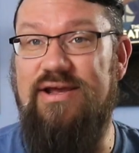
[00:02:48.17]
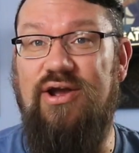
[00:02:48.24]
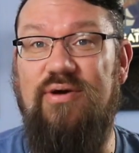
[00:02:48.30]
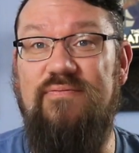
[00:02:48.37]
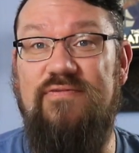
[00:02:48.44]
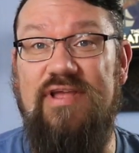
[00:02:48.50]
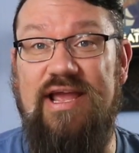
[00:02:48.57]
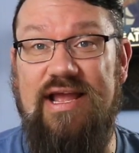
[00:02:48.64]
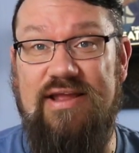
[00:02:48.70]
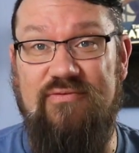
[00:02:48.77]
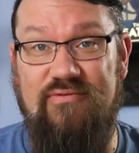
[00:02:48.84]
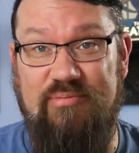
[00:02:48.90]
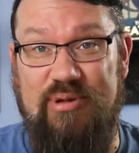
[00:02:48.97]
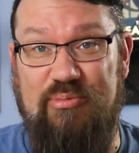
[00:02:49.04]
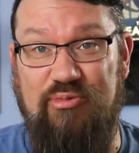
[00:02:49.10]
hopefully I can
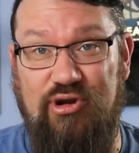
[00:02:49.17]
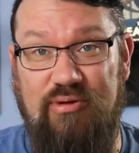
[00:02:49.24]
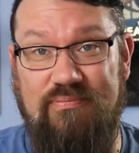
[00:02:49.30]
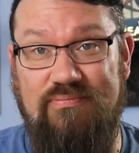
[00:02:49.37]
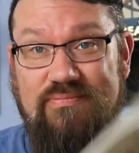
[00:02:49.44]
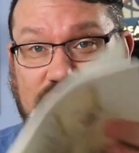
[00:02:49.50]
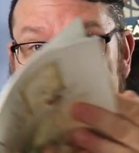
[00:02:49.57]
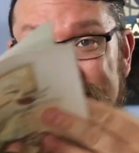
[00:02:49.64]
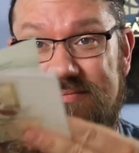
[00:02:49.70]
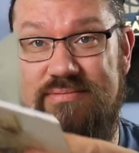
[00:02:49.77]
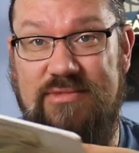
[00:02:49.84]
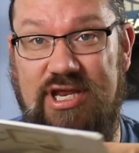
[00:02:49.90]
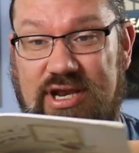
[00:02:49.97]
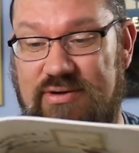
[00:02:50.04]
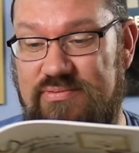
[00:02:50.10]
remember them,
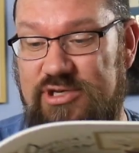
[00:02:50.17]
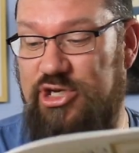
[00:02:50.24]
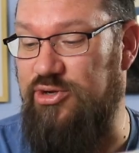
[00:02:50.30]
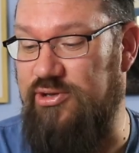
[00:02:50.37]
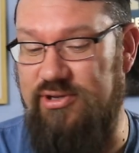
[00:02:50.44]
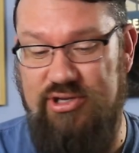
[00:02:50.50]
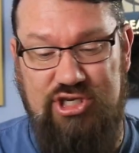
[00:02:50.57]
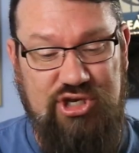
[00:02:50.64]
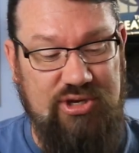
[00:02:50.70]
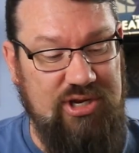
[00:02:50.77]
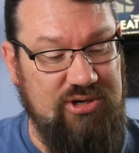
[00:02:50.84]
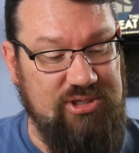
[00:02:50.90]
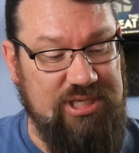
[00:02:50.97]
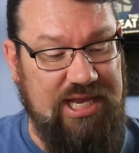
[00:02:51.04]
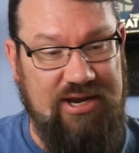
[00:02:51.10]
you know, two
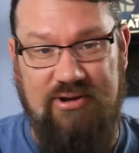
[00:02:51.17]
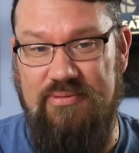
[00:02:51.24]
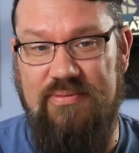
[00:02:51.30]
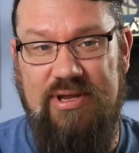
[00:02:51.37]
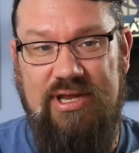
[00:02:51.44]
years later.